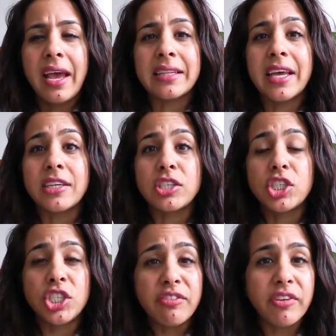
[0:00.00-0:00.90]
And then
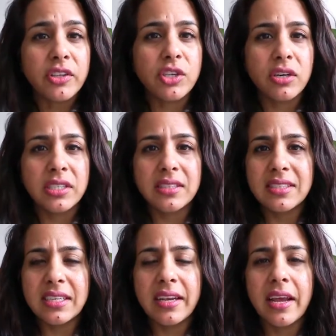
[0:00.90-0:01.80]
she felt heard and
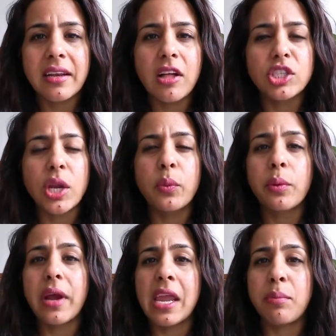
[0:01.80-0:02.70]
seen and acknowledged, and
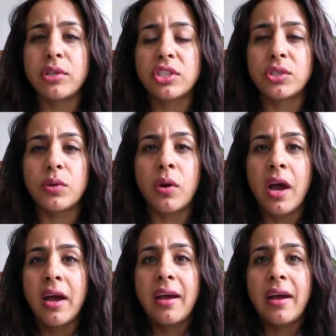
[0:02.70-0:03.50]
we were able to